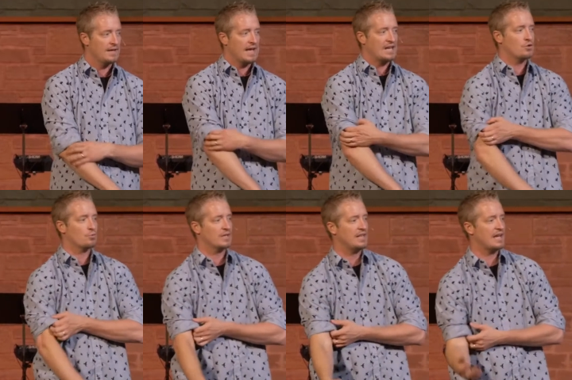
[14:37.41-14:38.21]
and who
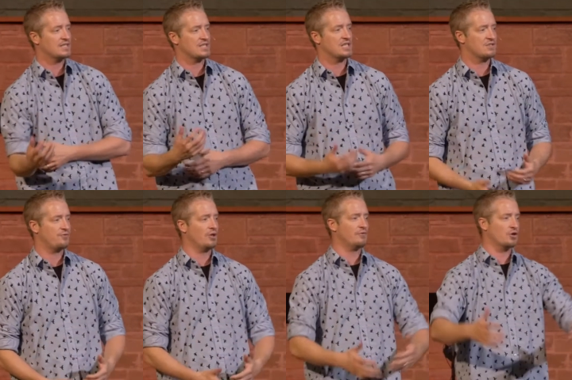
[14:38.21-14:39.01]
realizes he's
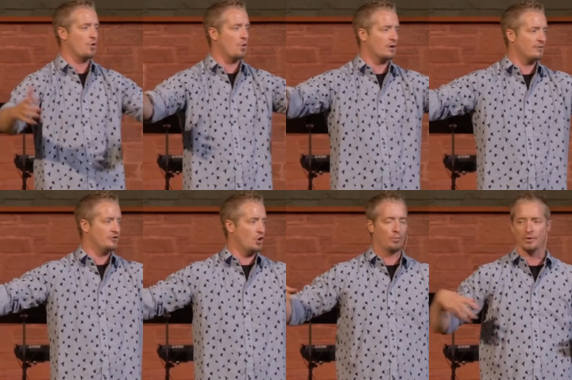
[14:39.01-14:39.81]
full of a court of
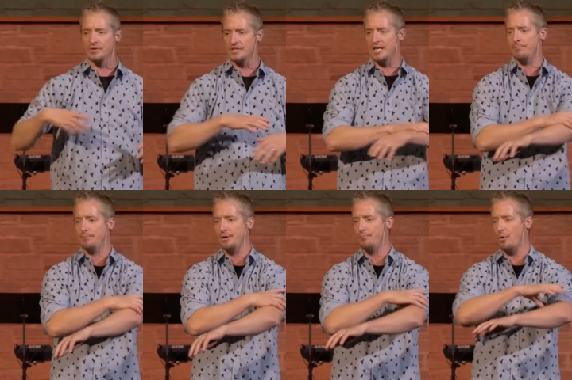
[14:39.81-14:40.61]
nobles, and
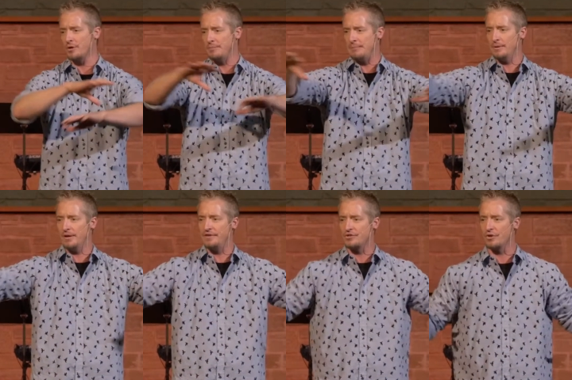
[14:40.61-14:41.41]
the important people
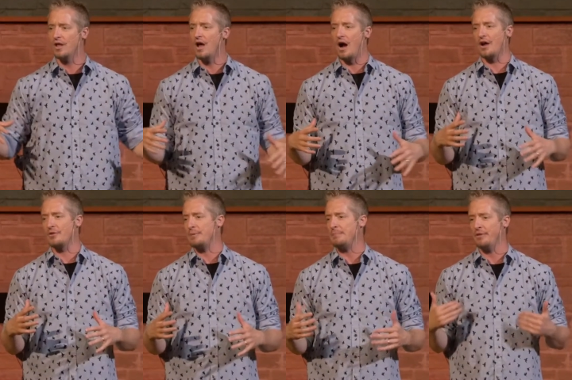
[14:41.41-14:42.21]
of Israel are the
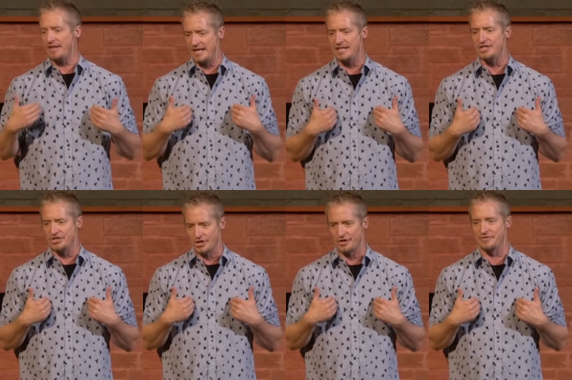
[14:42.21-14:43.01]
people that he
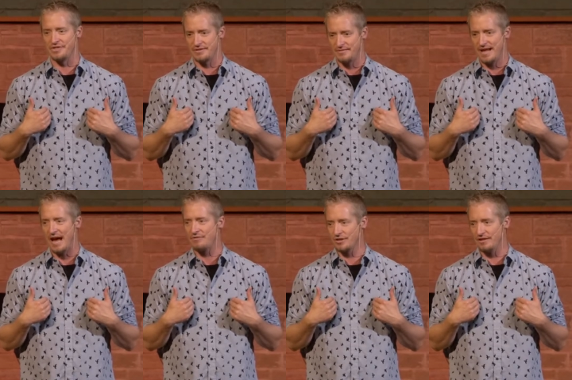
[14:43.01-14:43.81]
deserves
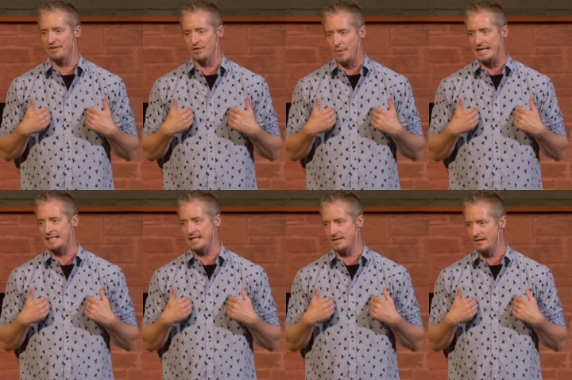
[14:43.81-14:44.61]
after living the way he
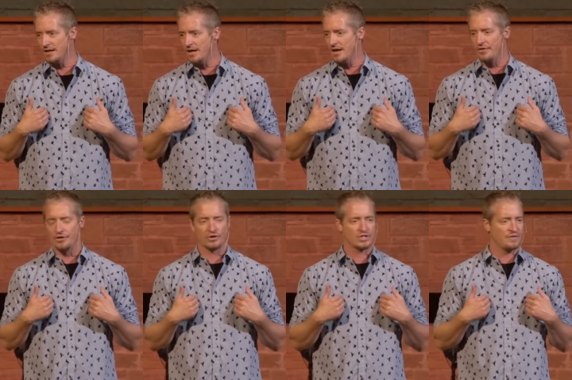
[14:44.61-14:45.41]
did.
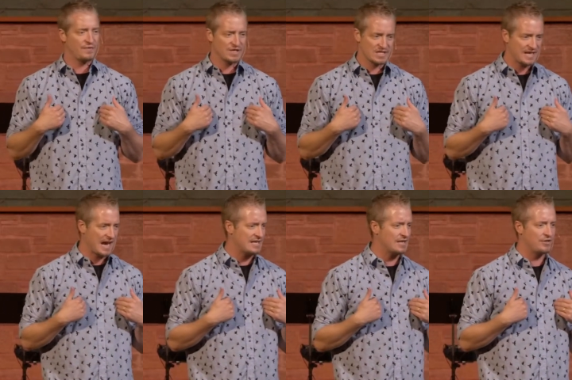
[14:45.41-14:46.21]
They're
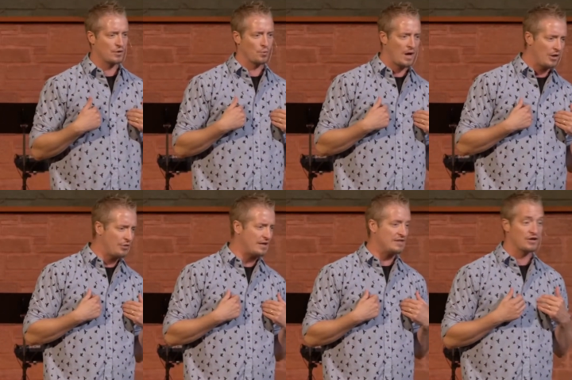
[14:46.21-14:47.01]
sophisticated, they're
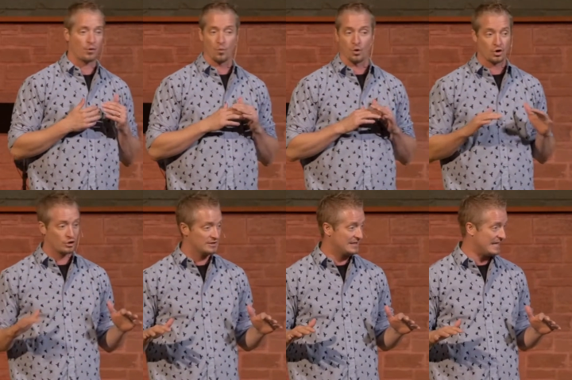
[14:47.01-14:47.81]
wealthy, they're
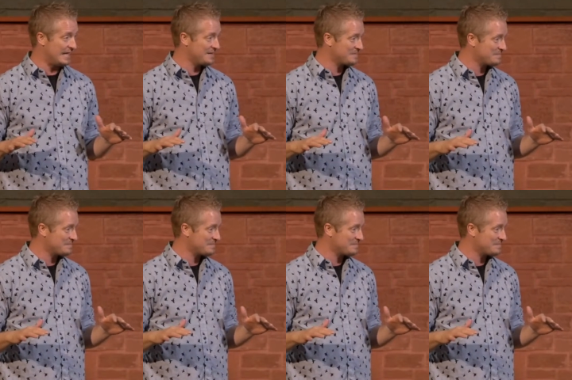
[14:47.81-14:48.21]
worldly,